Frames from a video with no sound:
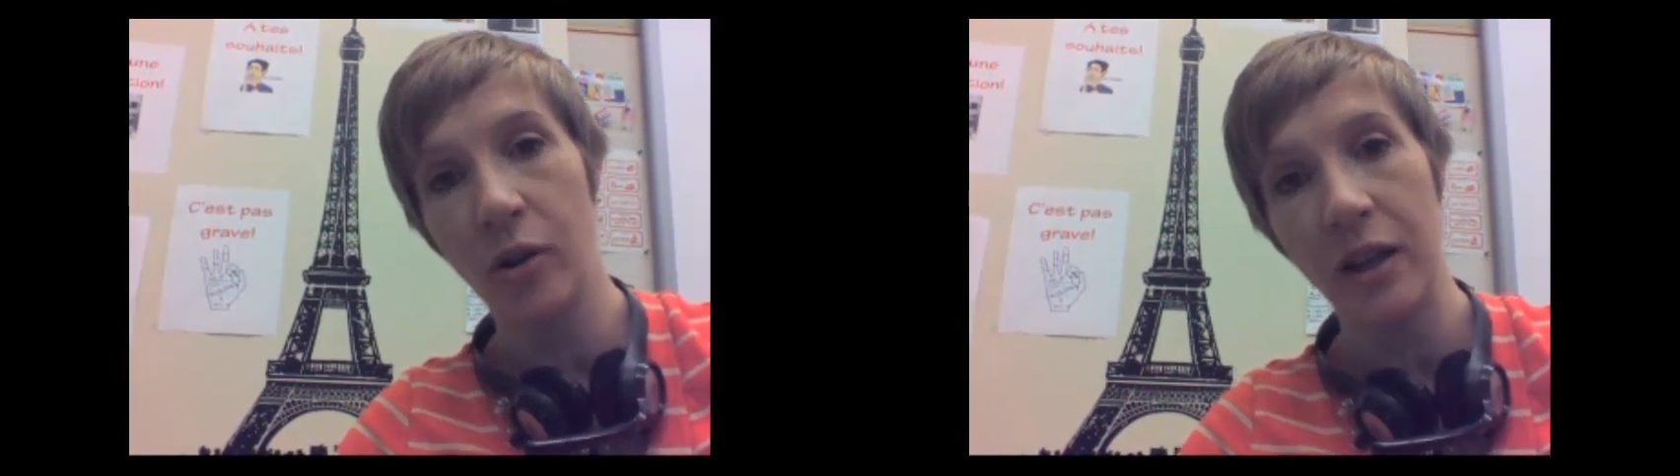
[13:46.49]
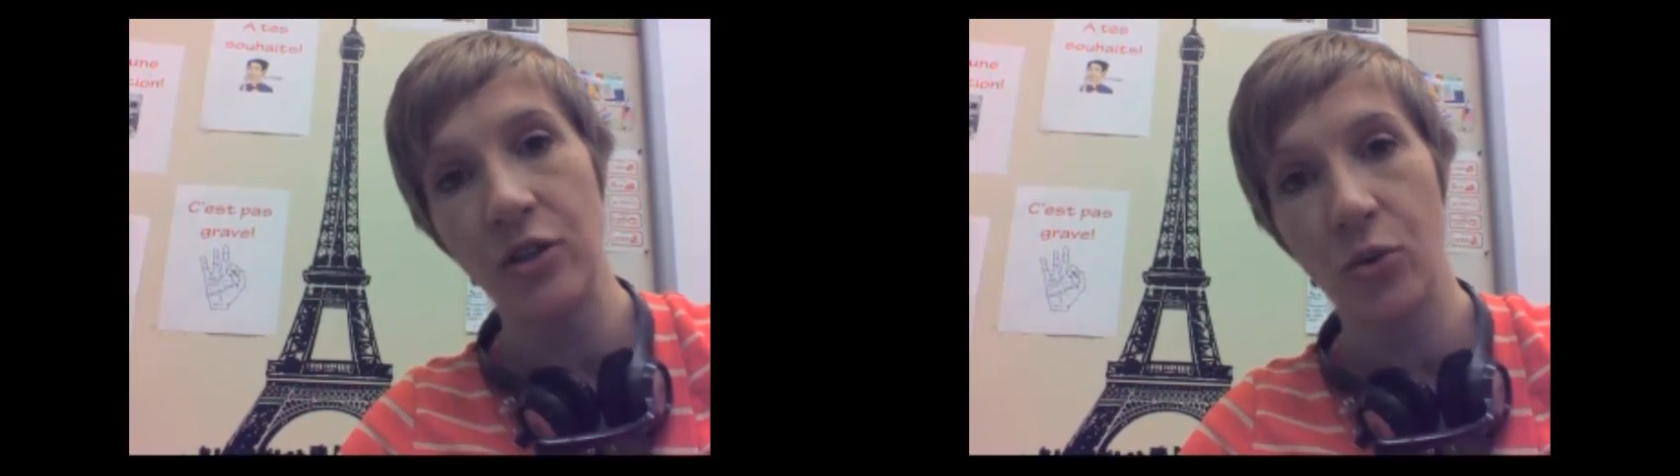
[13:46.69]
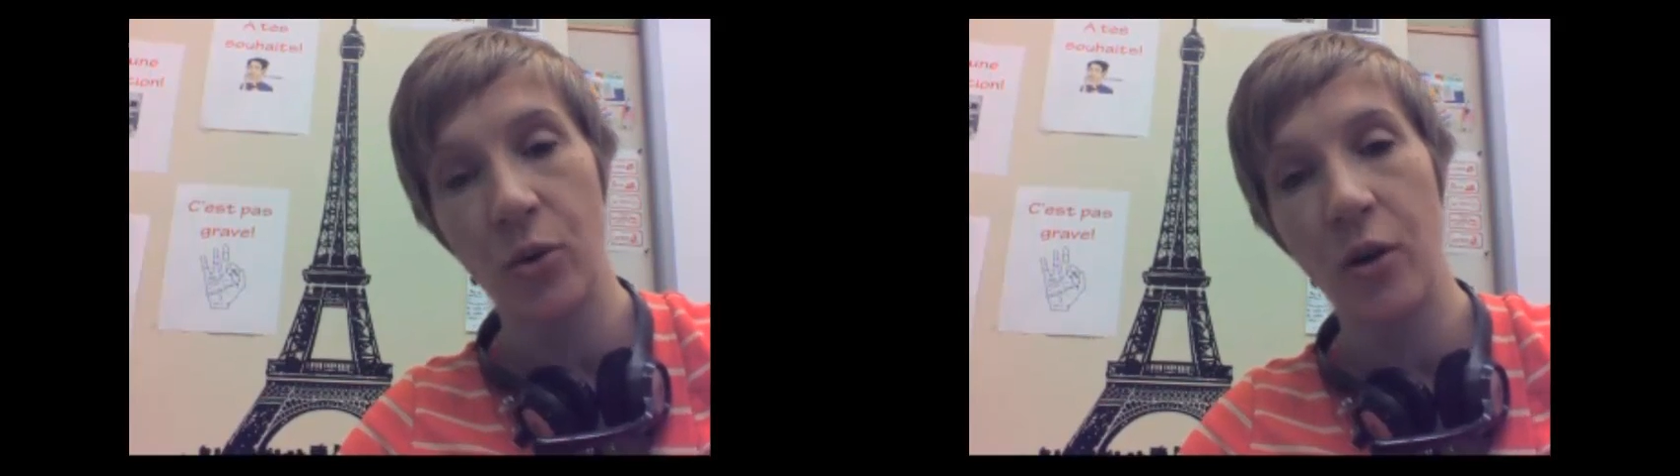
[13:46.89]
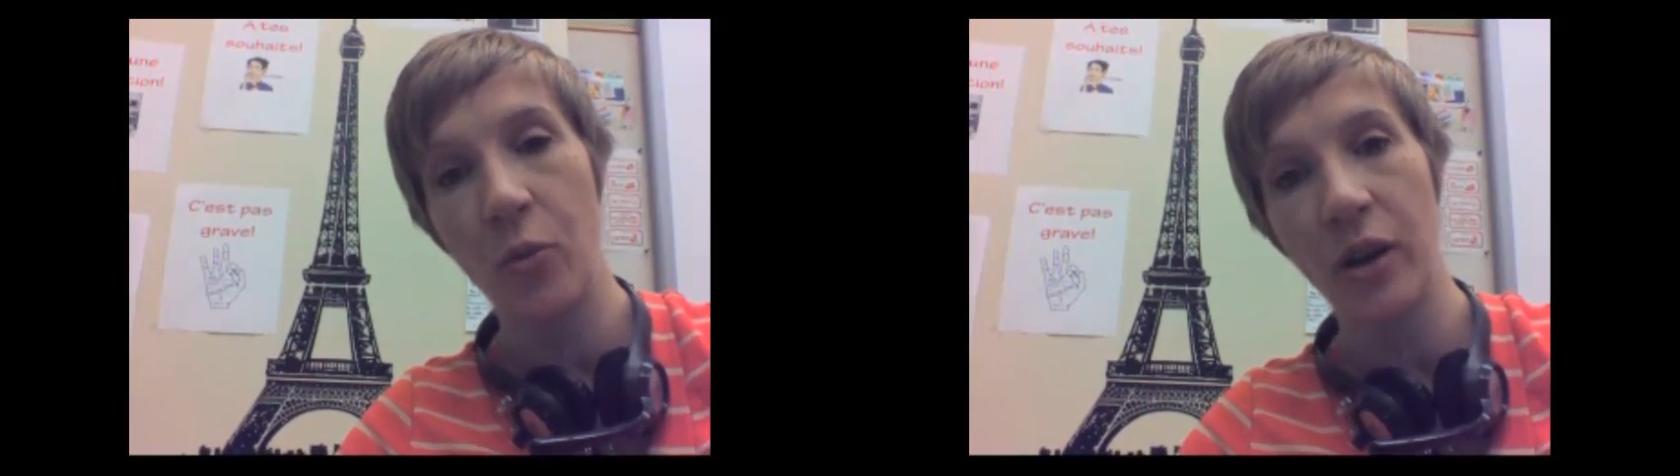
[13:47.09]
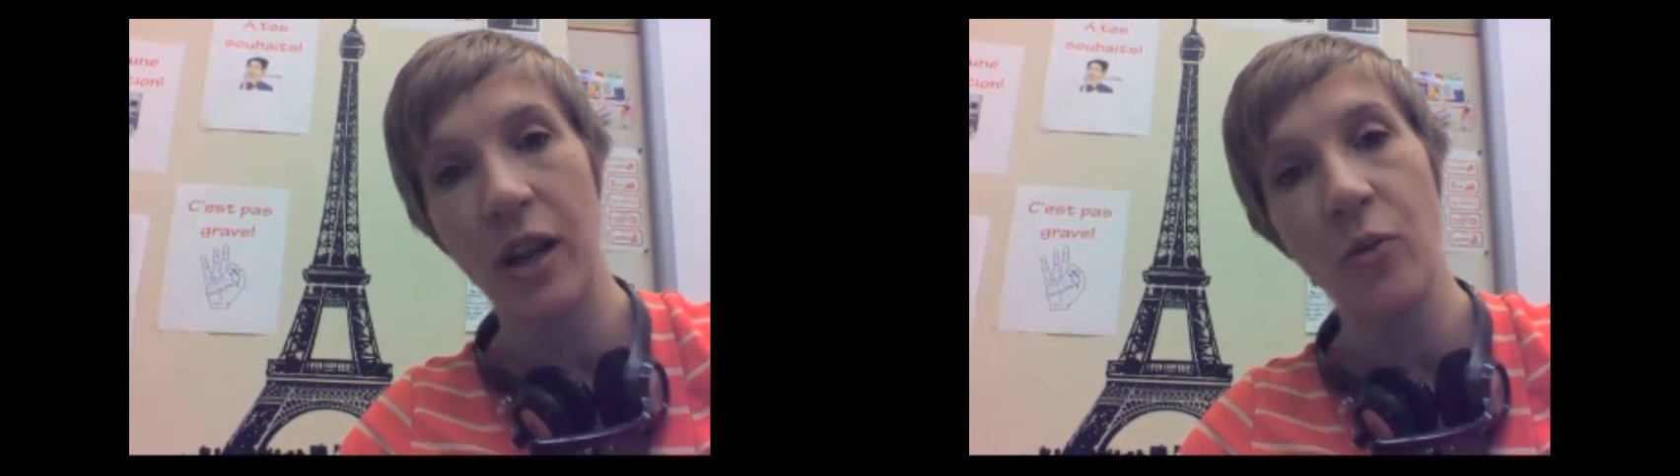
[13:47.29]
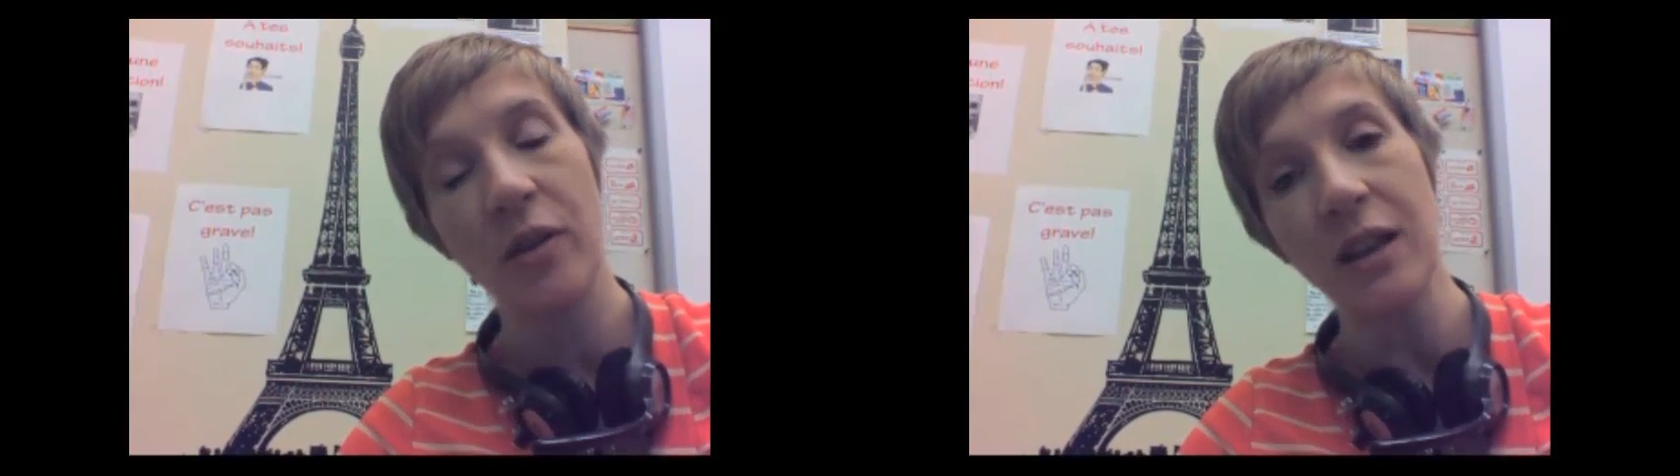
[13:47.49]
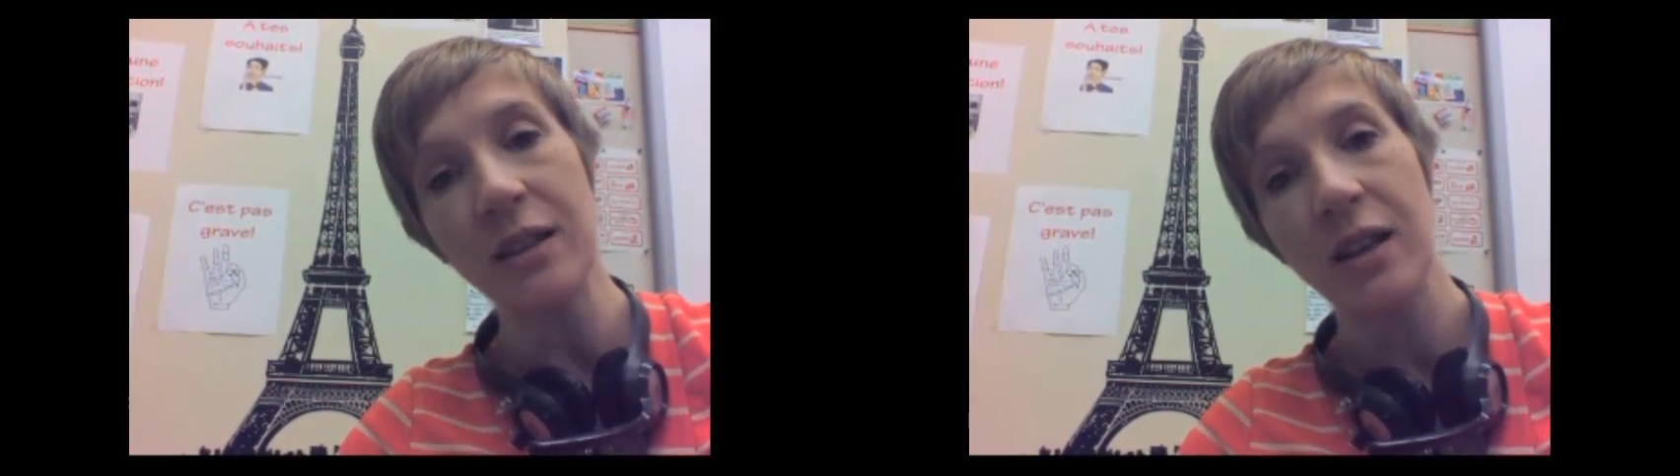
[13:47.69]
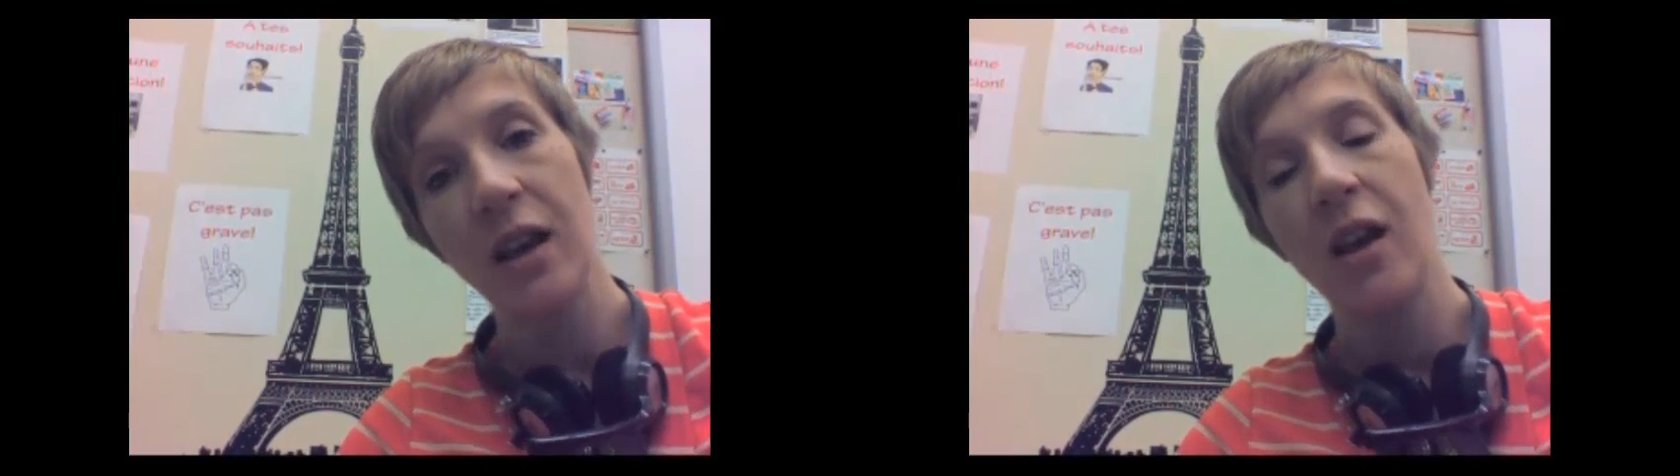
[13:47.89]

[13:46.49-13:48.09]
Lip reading: enjoy working with it.